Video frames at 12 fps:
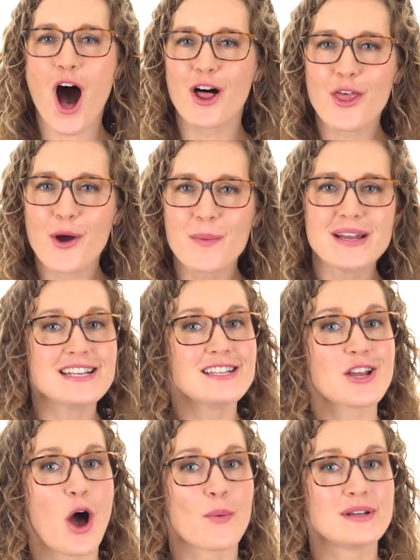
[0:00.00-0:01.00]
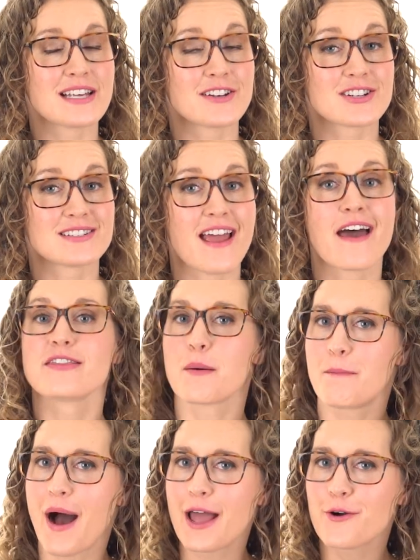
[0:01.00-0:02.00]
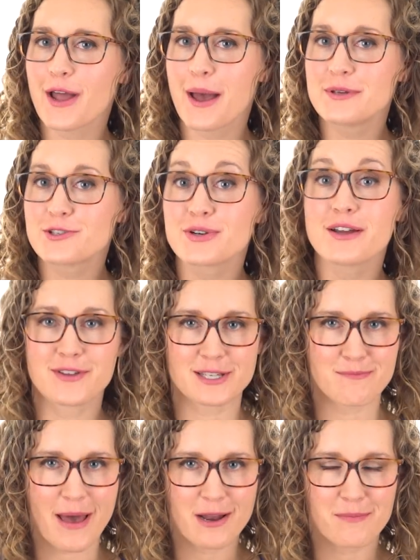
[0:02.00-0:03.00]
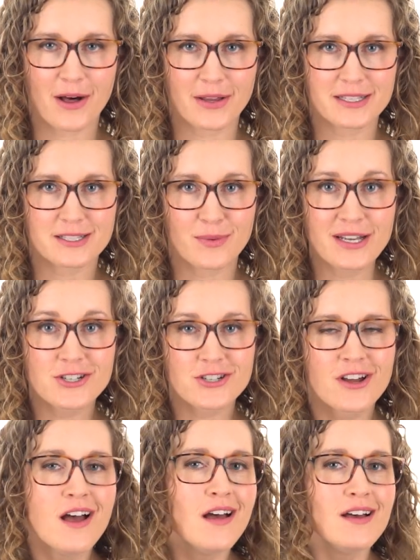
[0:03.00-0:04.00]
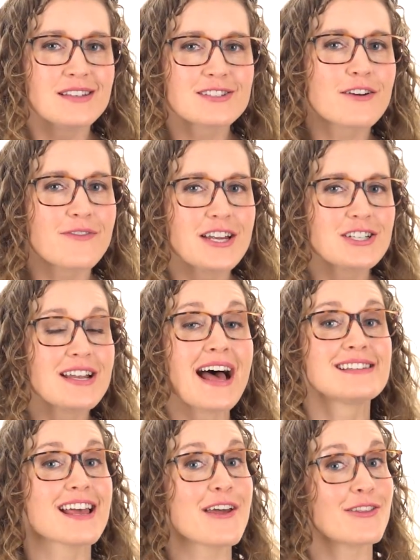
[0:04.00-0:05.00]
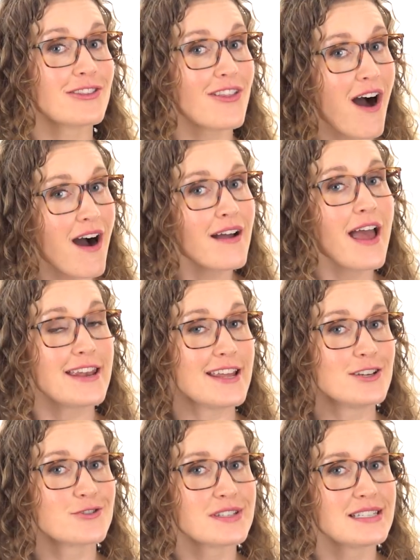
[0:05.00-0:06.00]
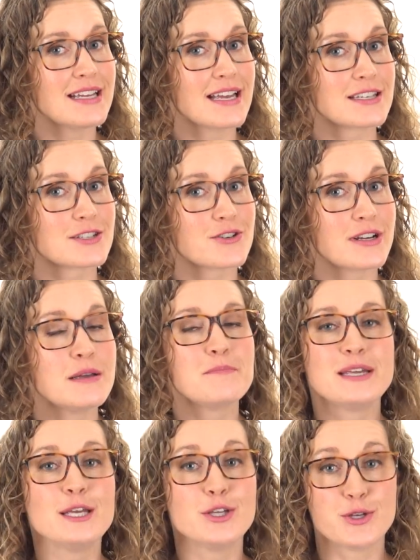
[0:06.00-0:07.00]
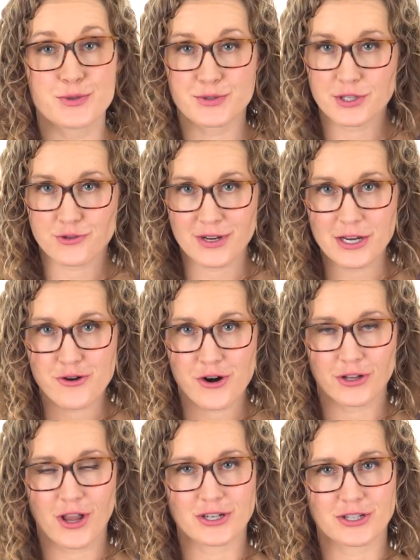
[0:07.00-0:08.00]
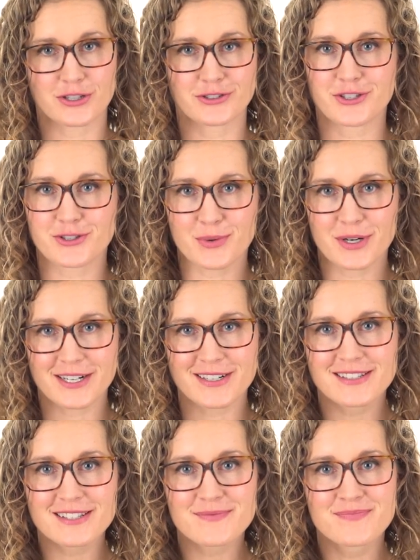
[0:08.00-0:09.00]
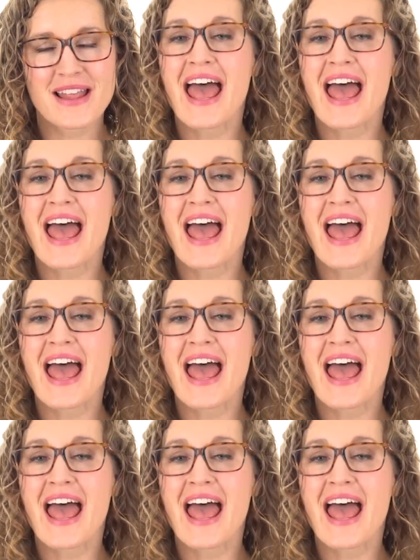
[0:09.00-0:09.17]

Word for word: Although we didn't always understand the biochemistry of this metabolic switch, starvation has a long and interesting history being used to treat neurological disorders.